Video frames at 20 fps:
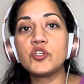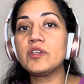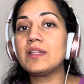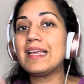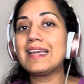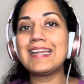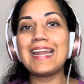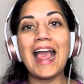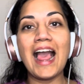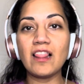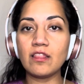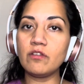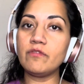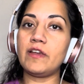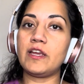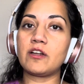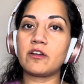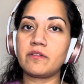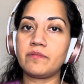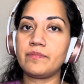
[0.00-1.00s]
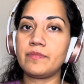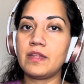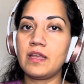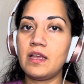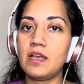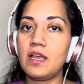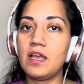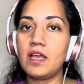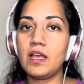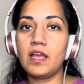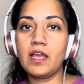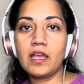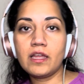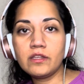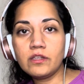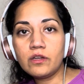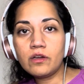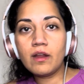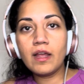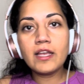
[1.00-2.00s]
it like an elevator. And
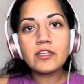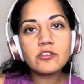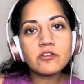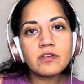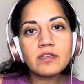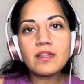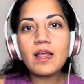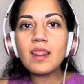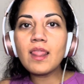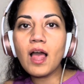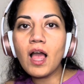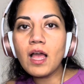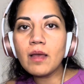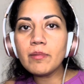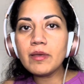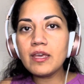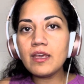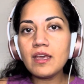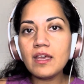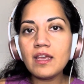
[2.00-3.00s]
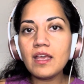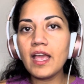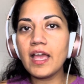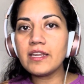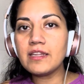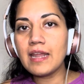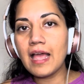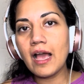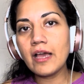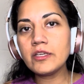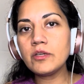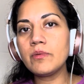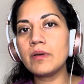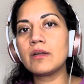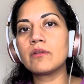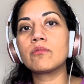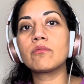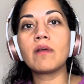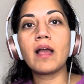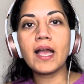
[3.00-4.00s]
you're entering the lobby, and now you want
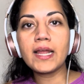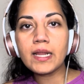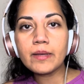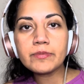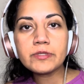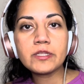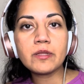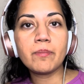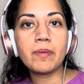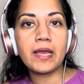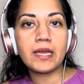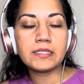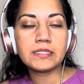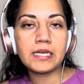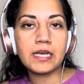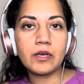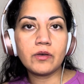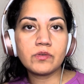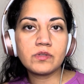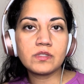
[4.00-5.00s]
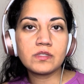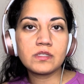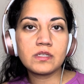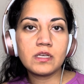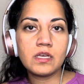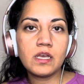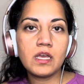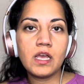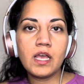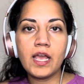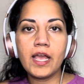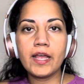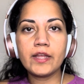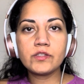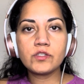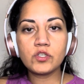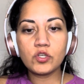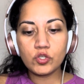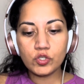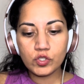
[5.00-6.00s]
to ride up to the penthouse. And
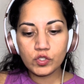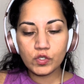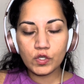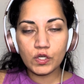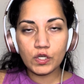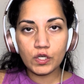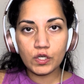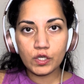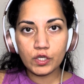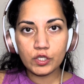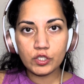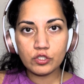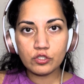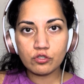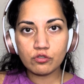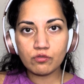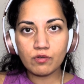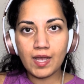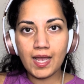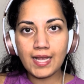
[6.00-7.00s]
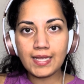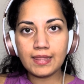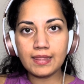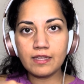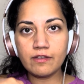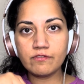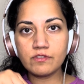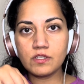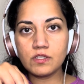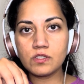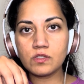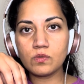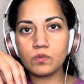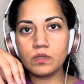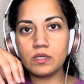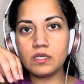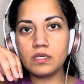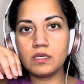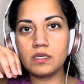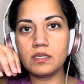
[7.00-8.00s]
so you're just going to contract, lift, and
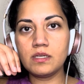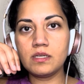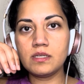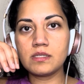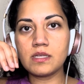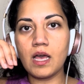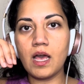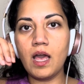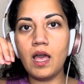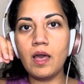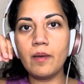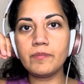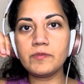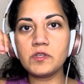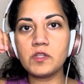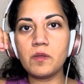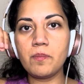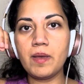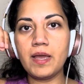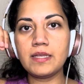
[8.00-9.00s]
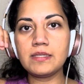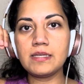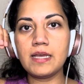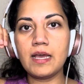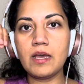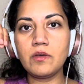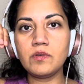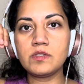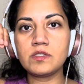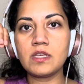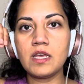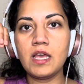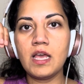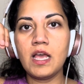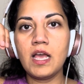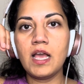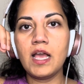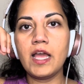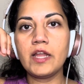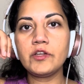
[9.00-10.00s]
squeeze up to the penthouse.
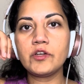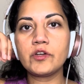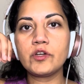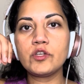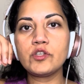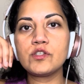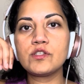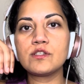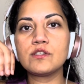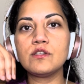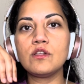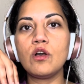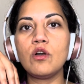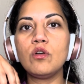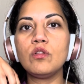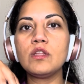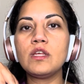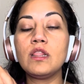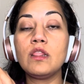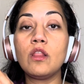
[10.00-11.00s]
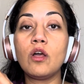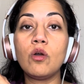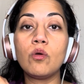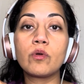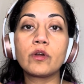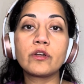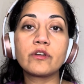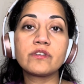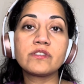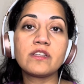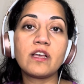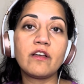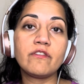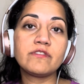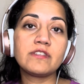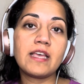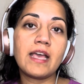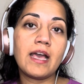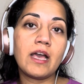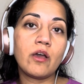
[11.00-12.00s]
And you're going to slowly lower yourself
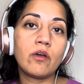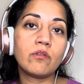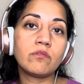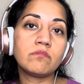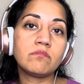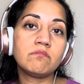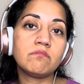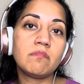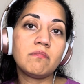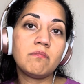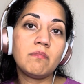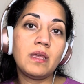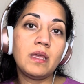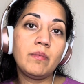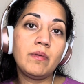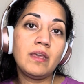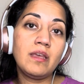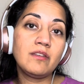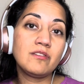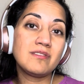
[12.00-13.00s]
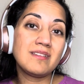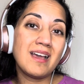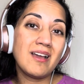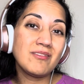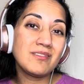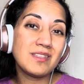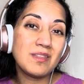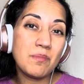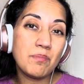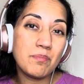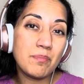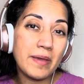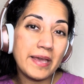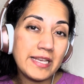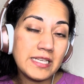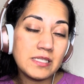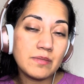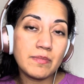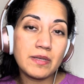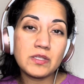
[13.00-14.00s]
down, maybe down to the
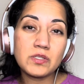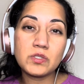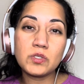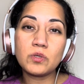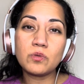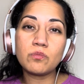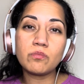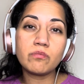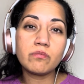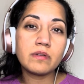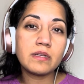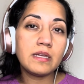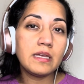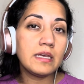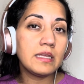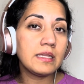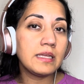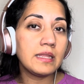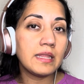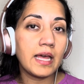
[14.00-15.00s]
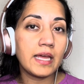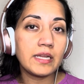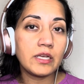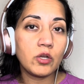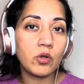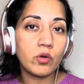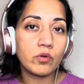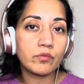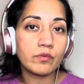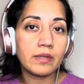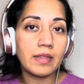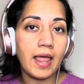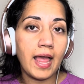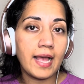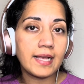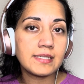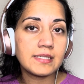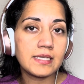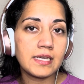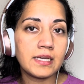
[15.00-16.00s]
basement. So you're really letting go and
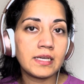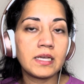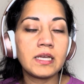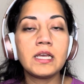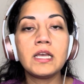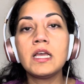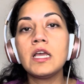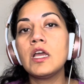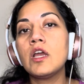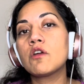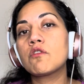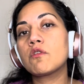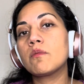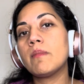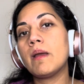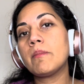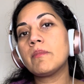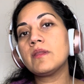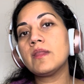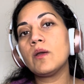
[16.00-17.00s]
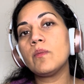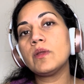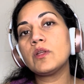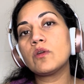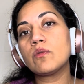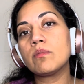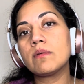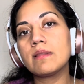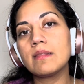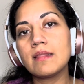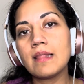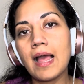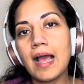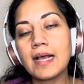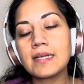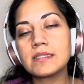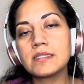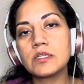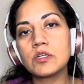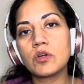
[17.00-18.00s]
relaxing. Remember that when you're
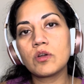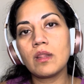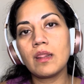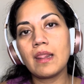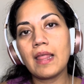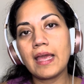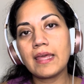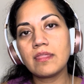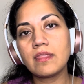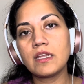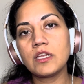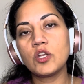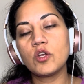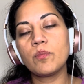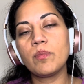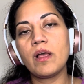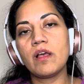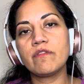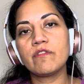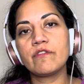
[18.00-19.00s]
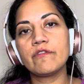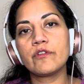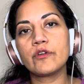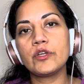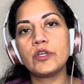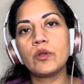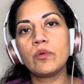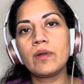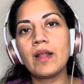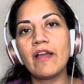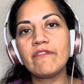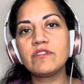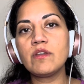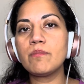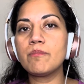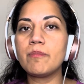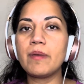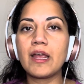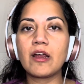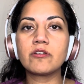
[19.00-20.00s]
relaxing or lengthening your pelvic floor, you don't have to
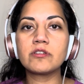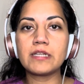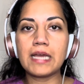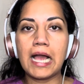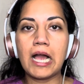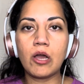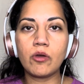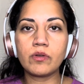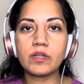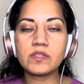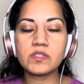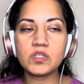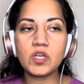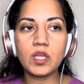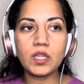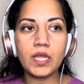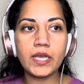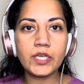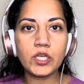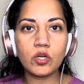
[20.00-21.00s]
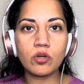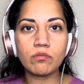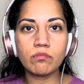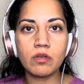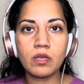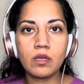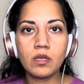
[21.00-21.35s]
bear down. It's not like you're